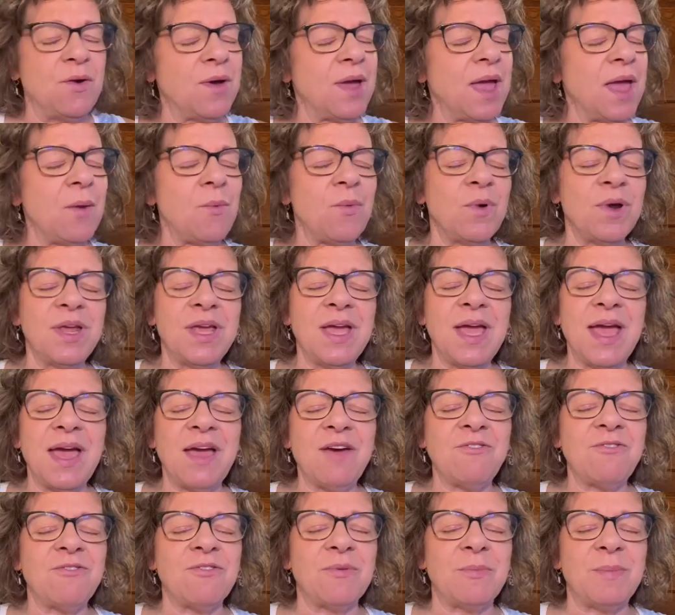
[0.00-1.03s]
Okay, what do you
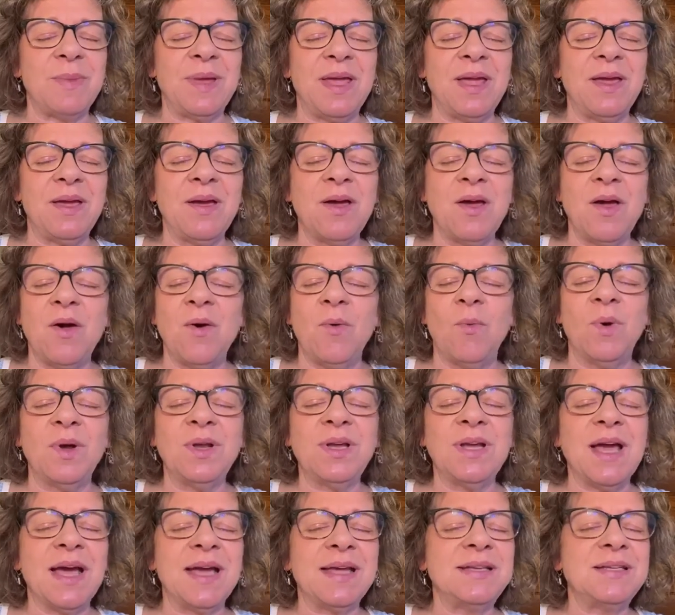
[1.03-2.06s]
have for me?
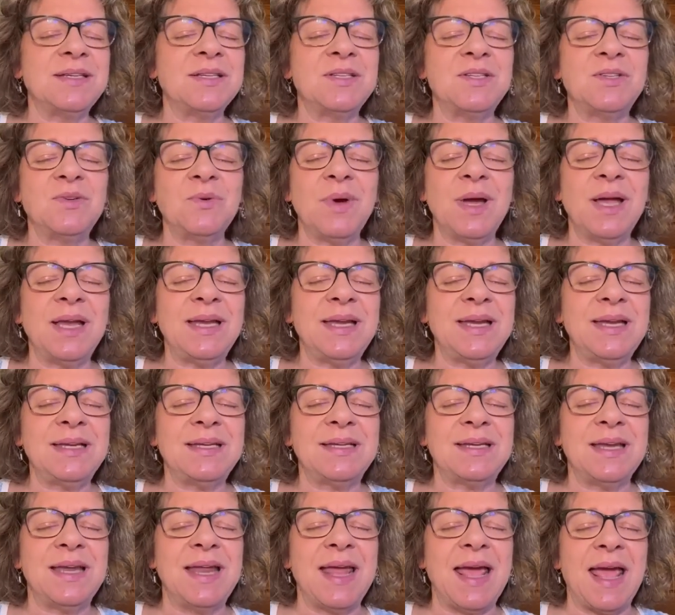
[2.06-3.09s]
What guidance do I
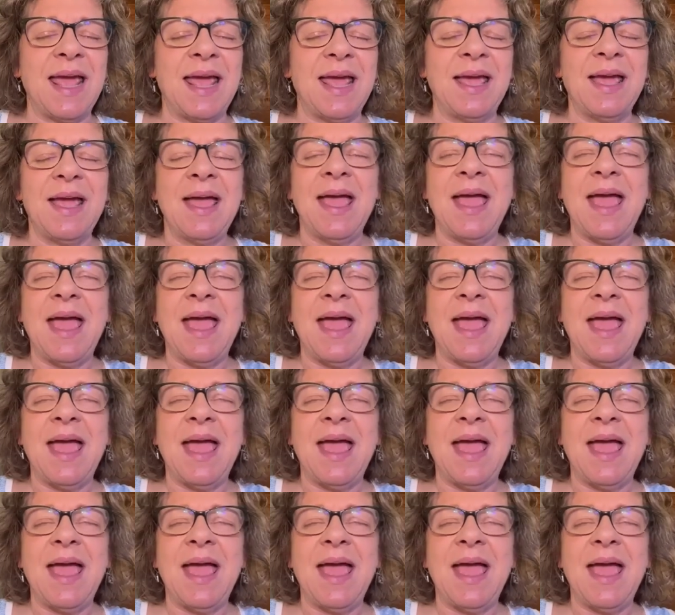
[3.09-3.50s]
need today?